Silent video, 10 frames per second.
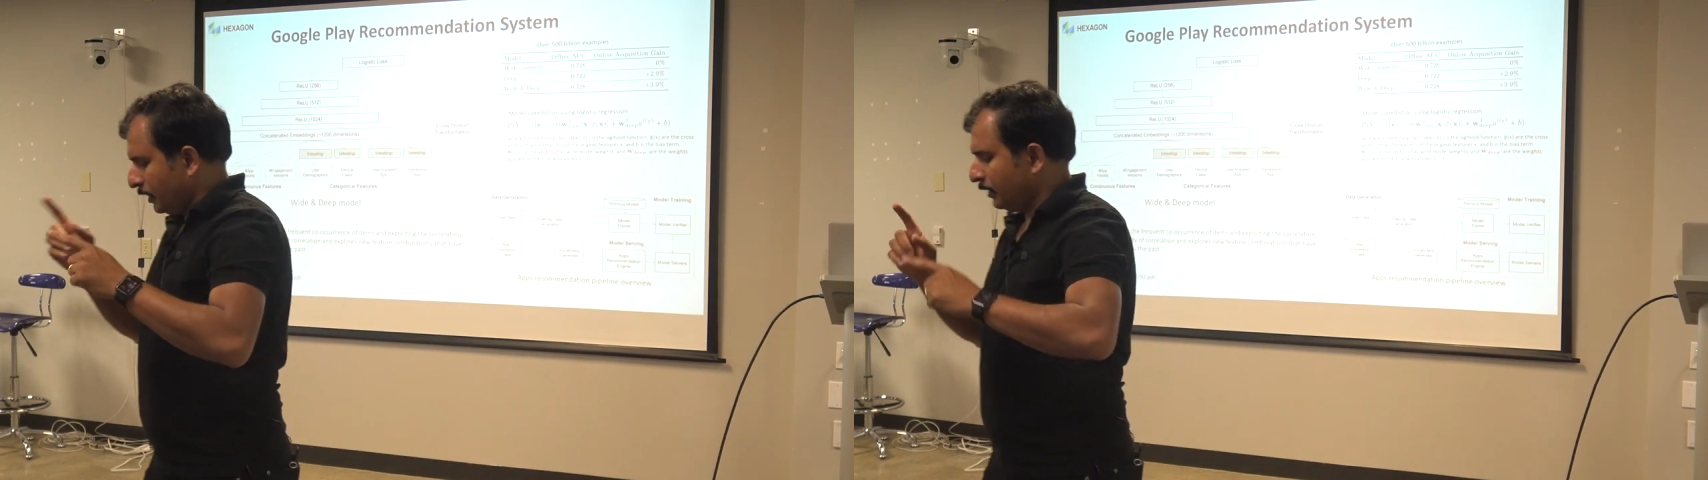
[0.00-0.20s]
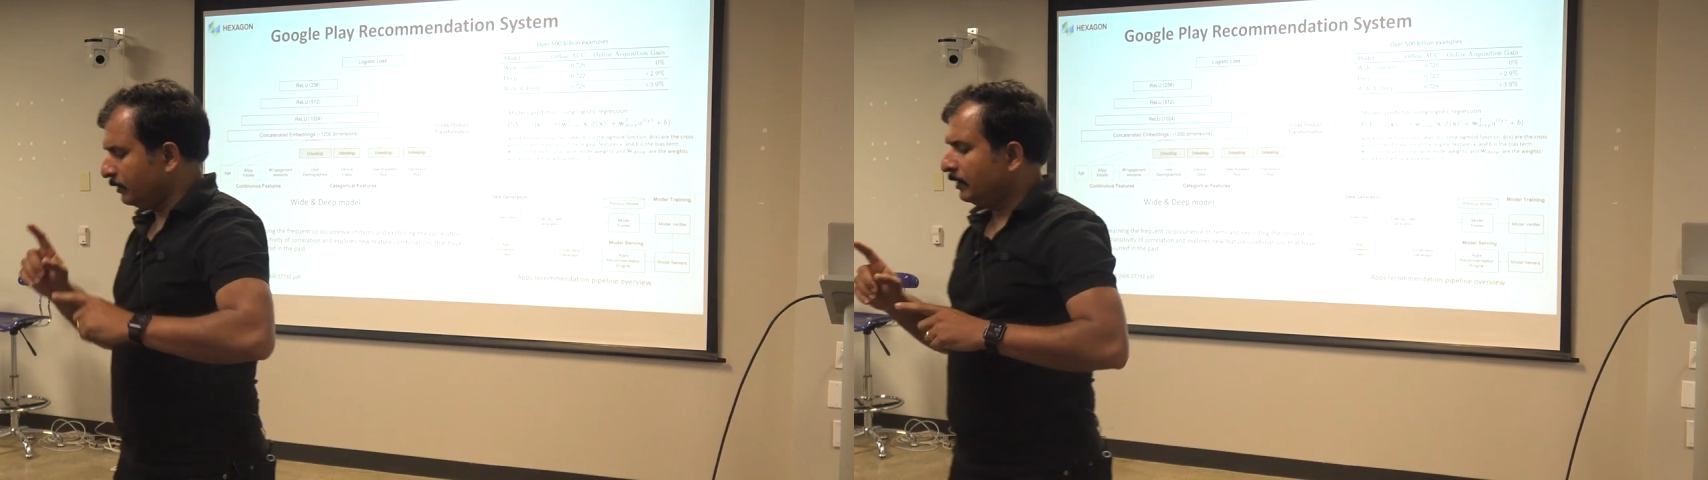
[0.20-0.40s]
to
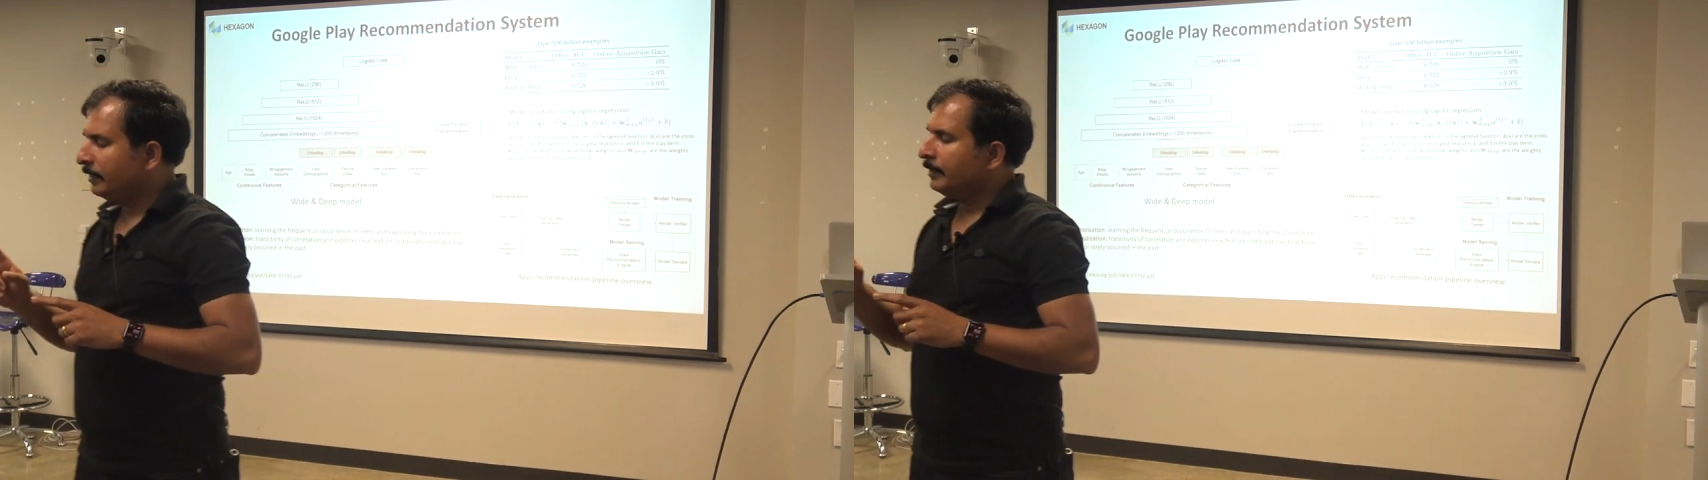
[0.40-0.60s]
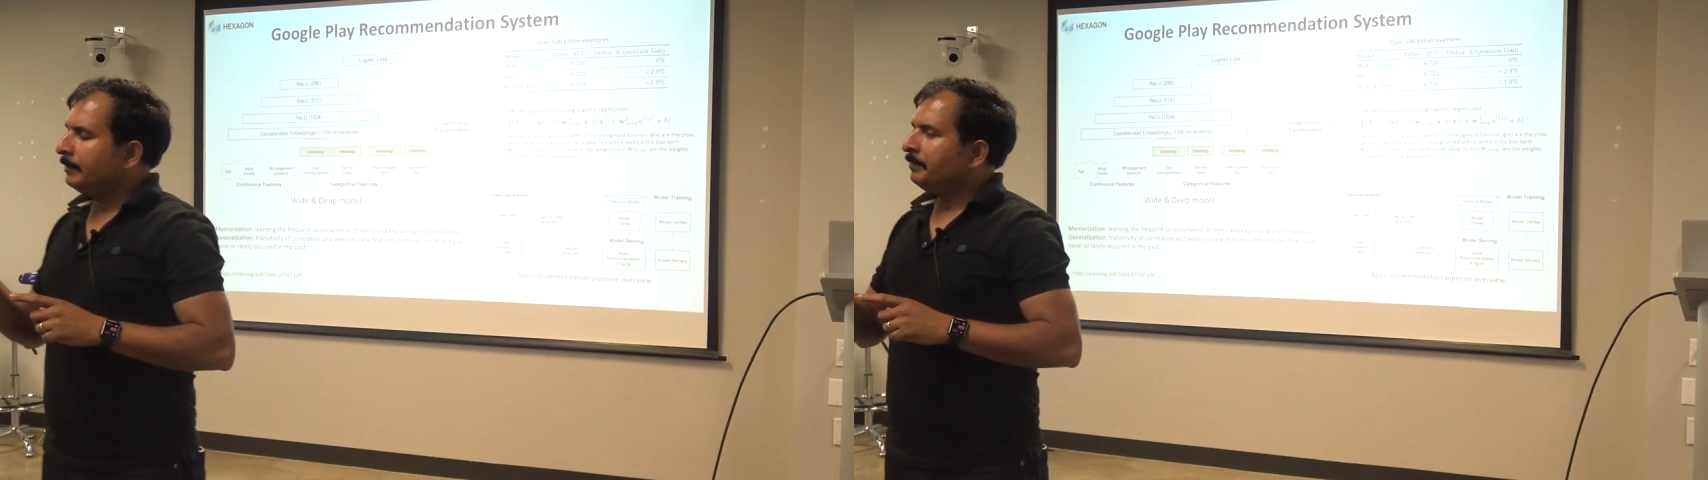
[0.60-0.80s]
tell you,
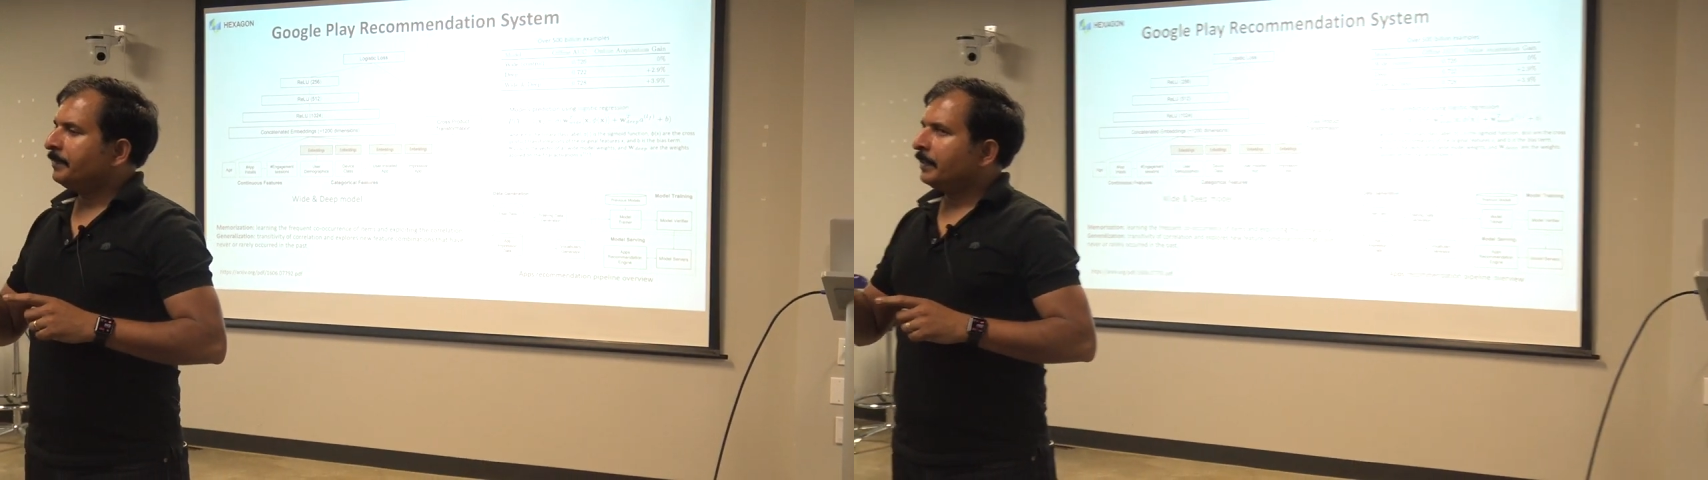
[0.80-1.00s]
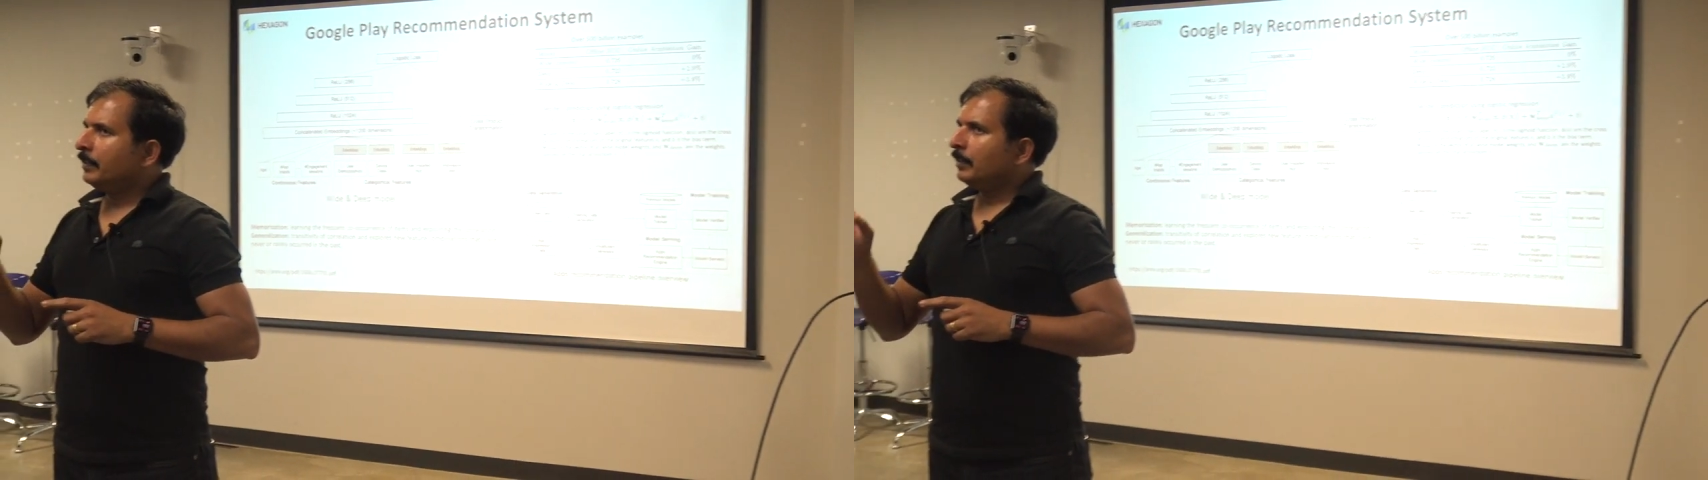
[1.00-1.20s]

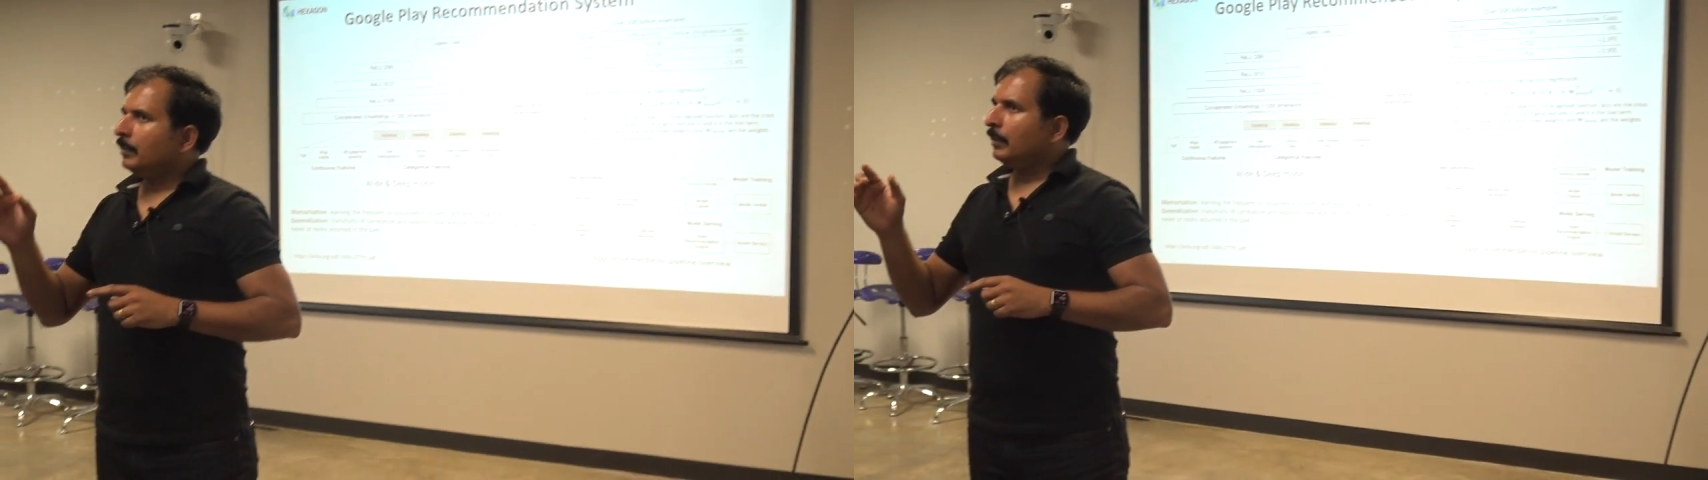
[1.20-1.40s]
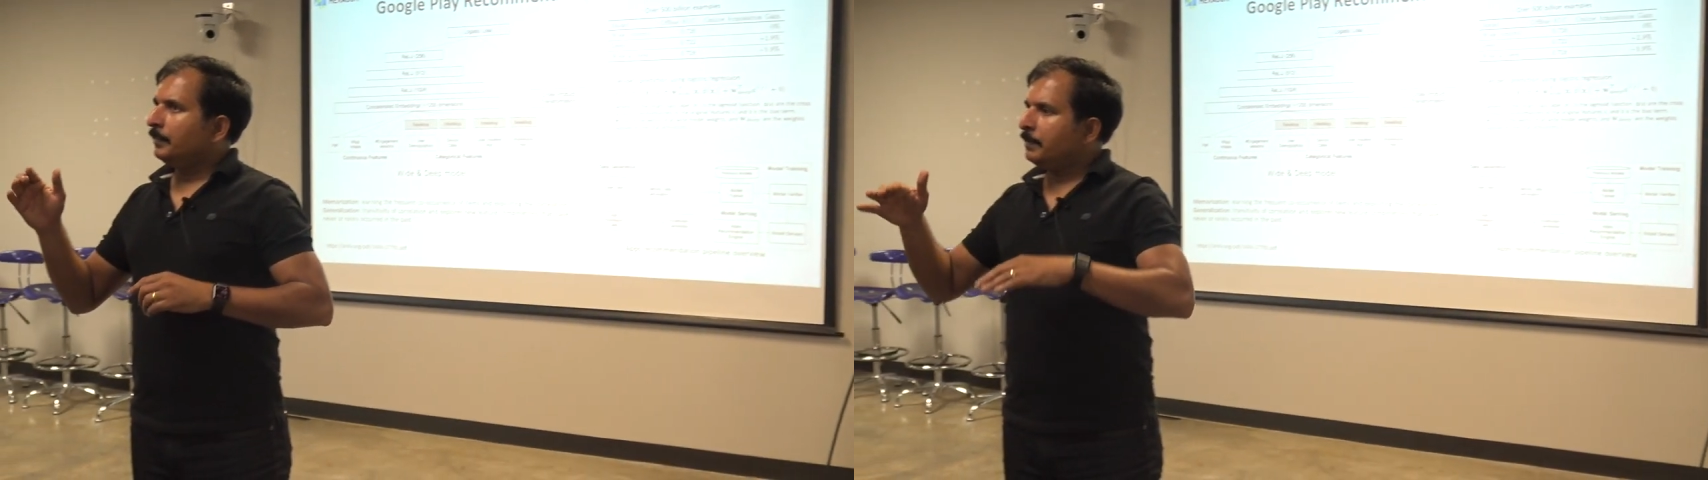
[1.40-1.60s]

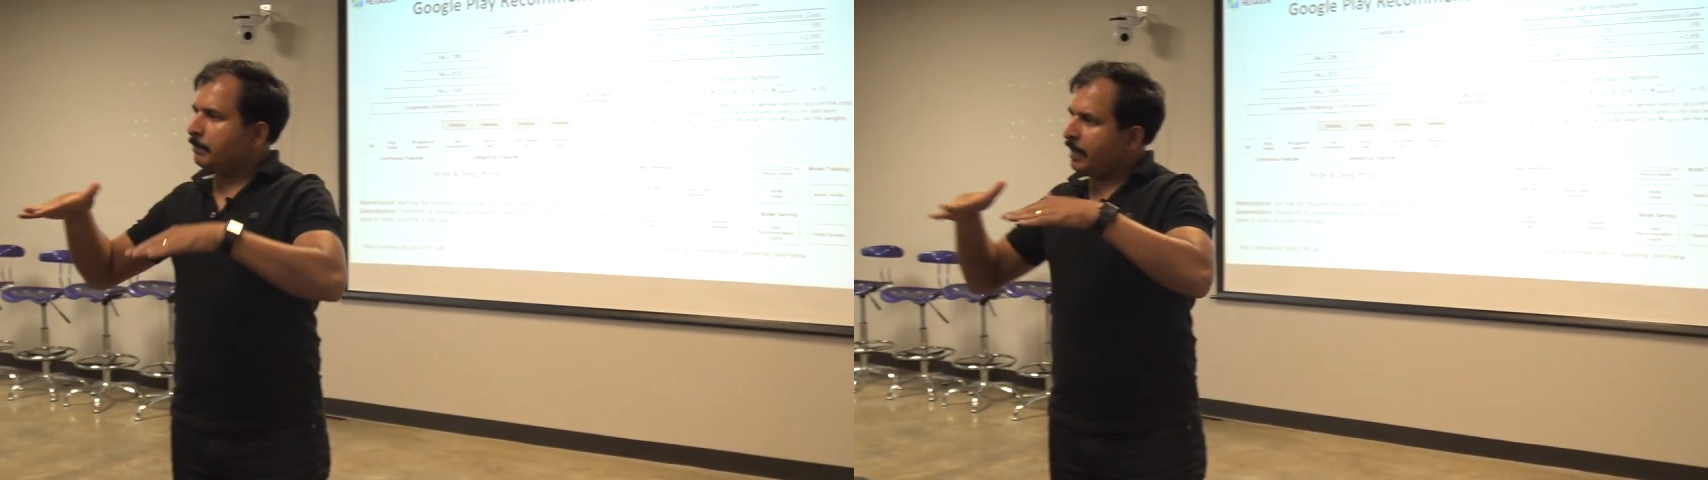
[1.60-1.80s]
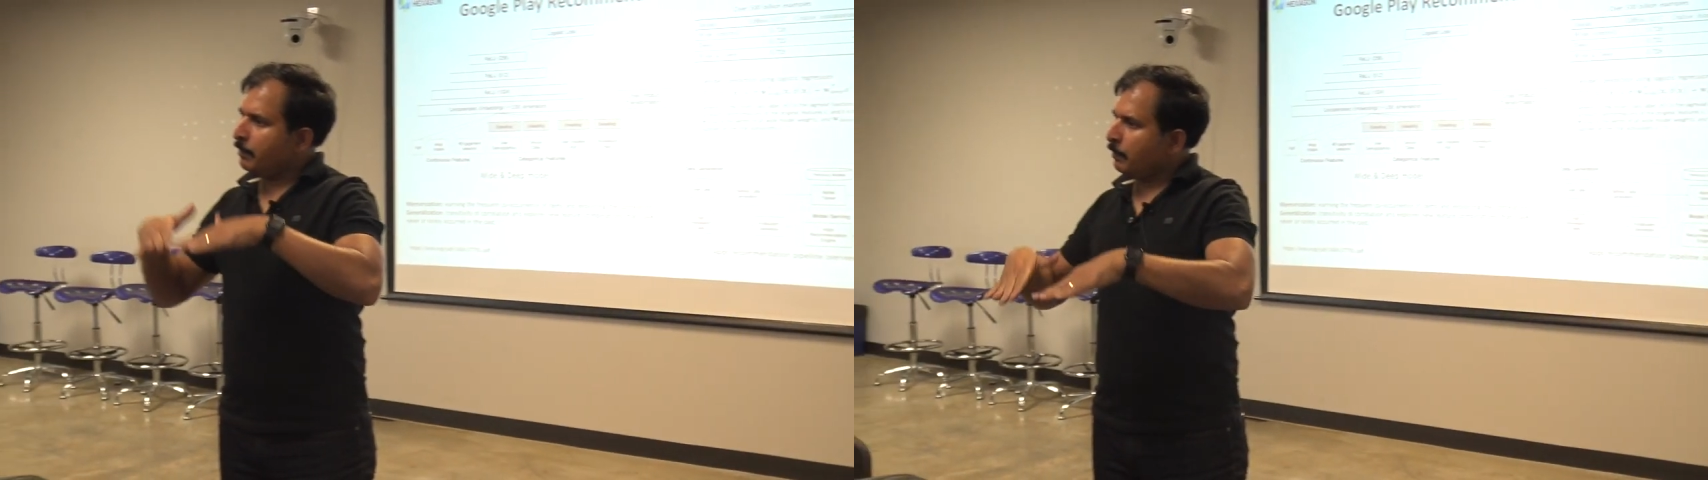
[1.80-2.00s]
the
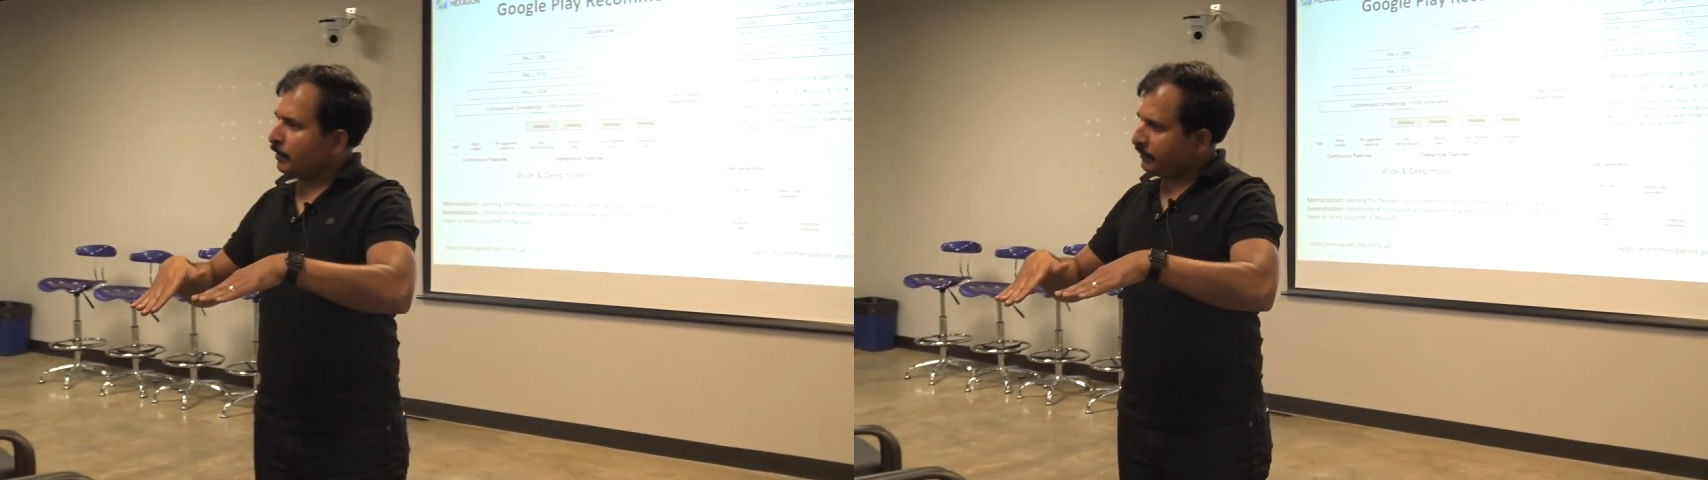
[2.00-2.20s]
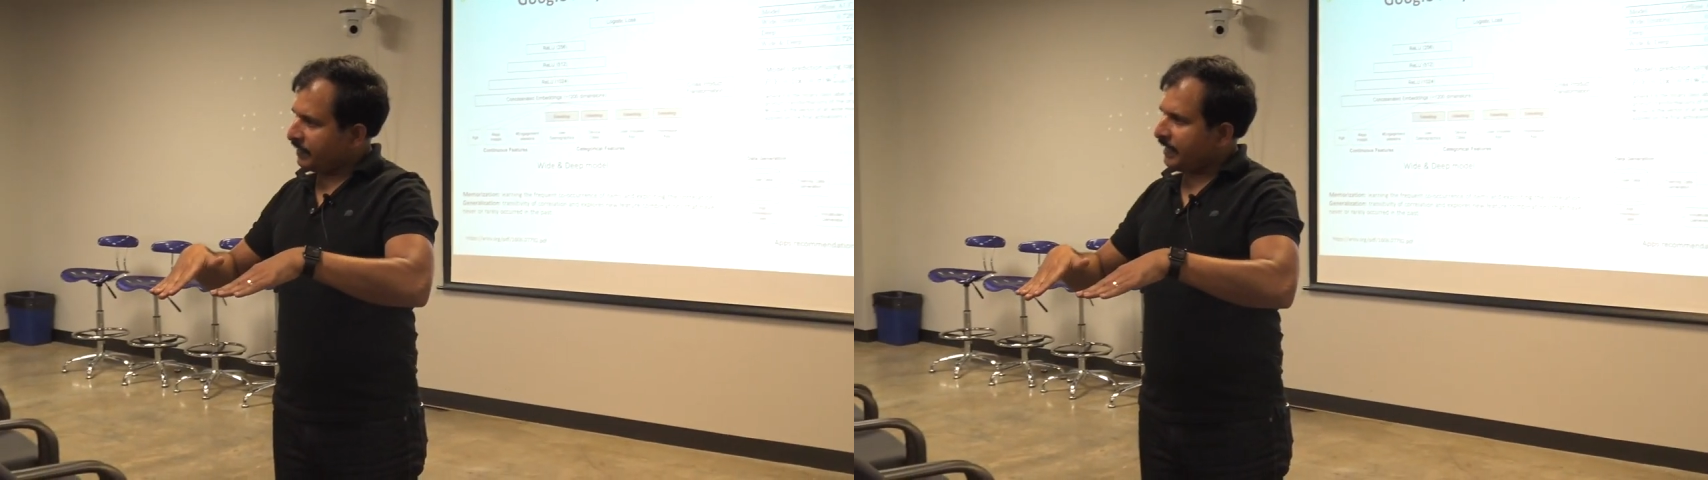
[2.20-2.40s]
minimum amount of